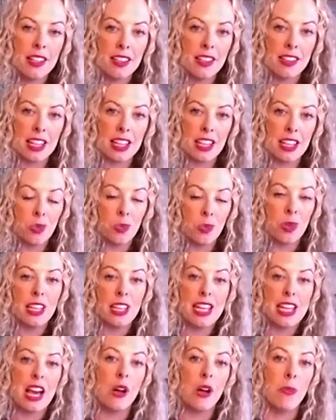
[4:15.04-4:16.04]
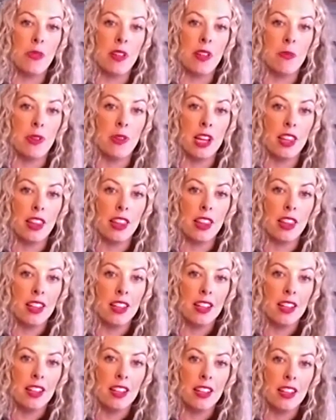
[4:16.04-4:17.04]
that you really helped them with?
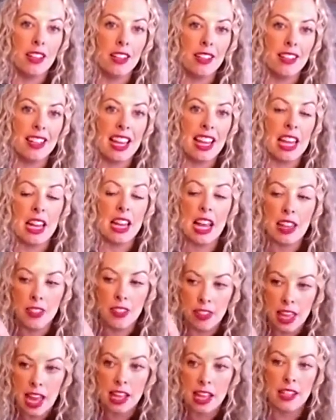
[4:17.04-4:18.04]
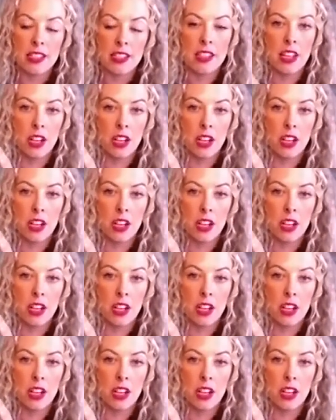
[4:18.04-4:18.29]
And that's